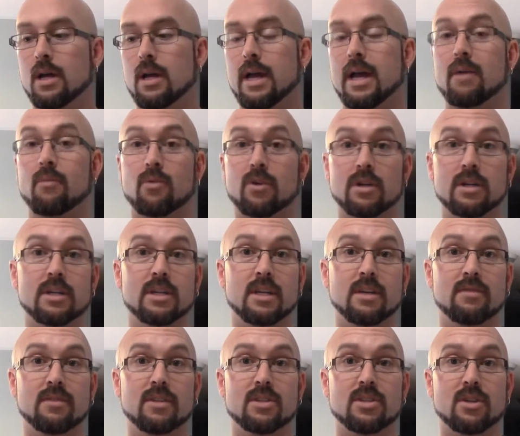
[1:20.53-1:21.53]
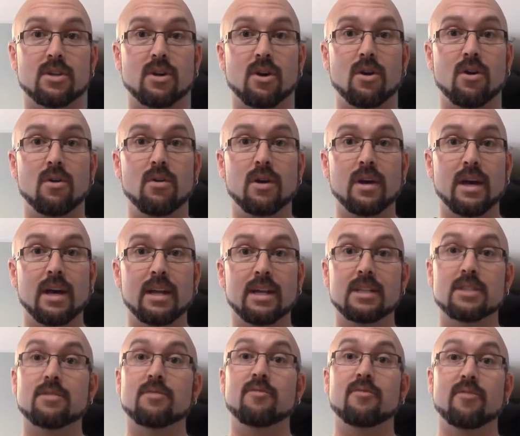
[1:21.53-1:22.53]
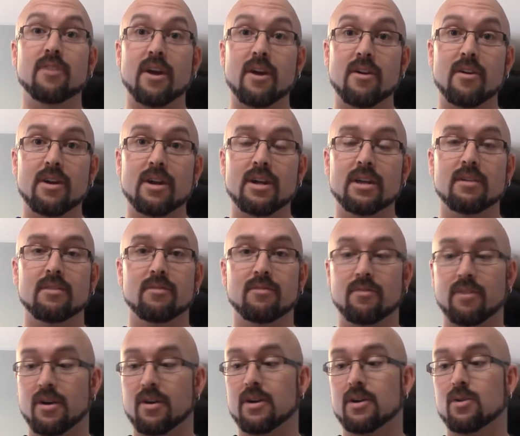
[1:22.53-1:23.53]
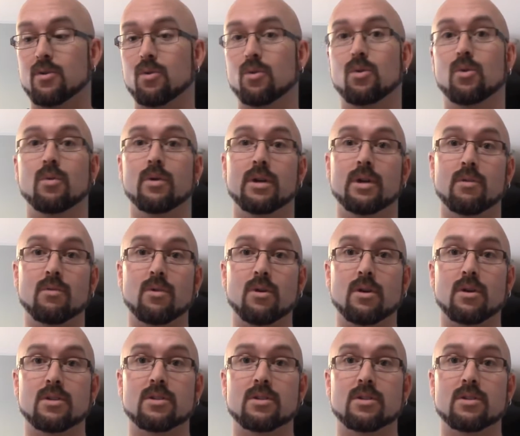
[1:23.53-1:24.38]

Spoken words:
and we're going to give this a go, and it's very, very cool when it works.